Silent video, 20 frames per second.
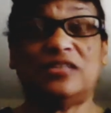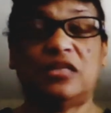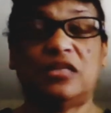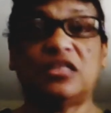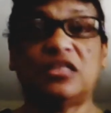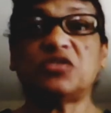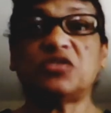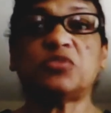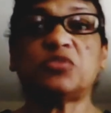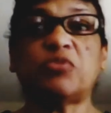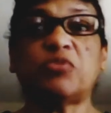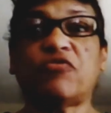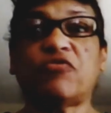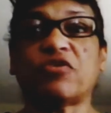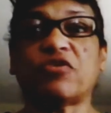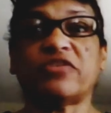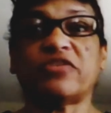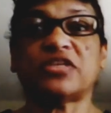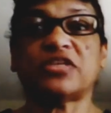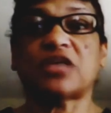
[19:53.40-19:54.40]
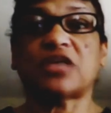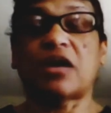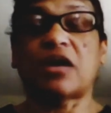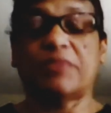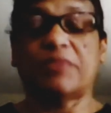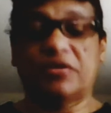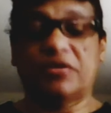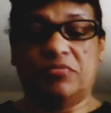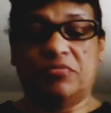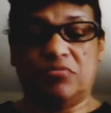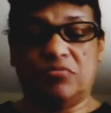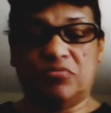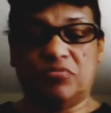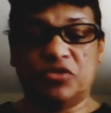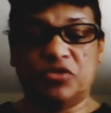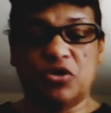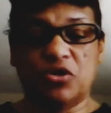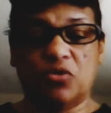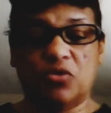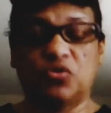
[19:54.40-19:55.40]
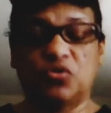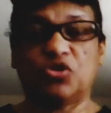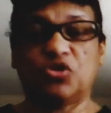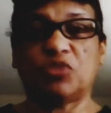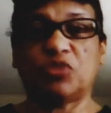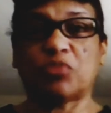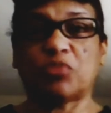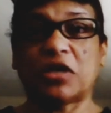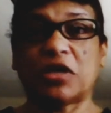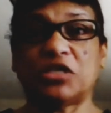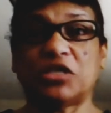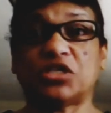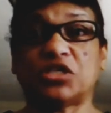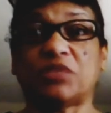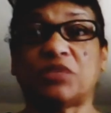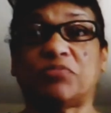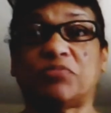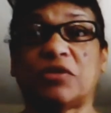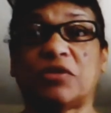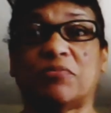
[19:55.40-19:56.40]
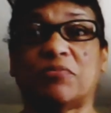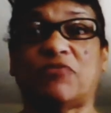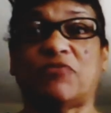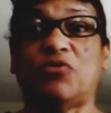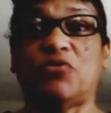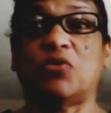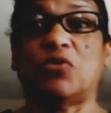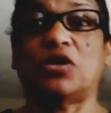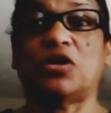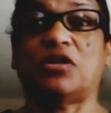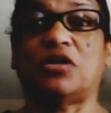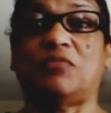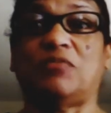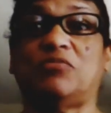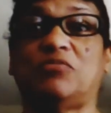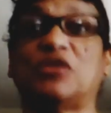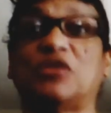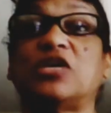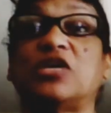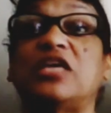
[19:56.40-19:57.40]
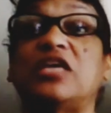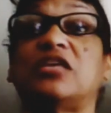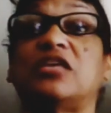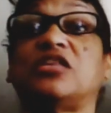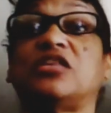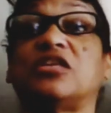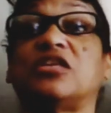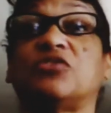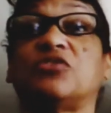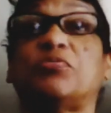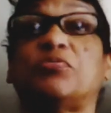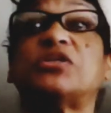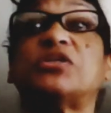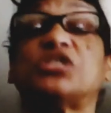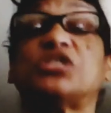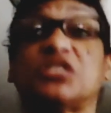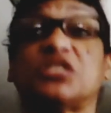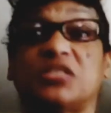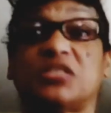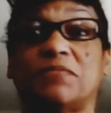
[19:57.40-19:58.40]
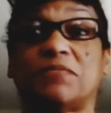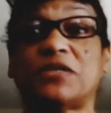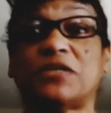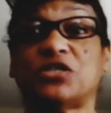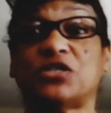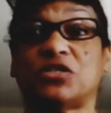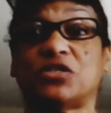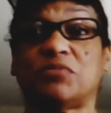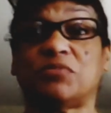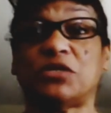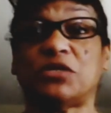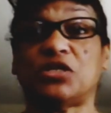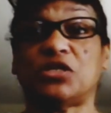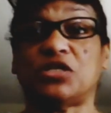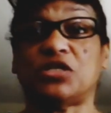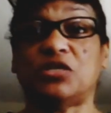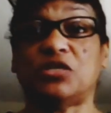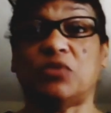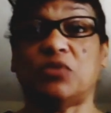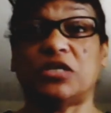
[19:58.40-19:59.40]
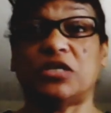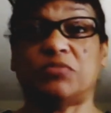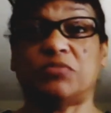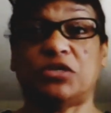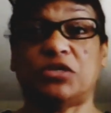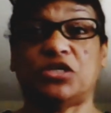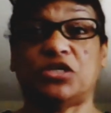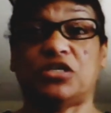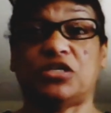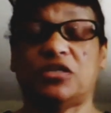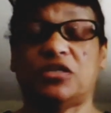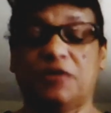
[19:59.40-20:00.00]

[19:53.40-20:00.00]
this was before this happened, so you could probably ship them if you wanted them. They're pigeons. He raised pigeons.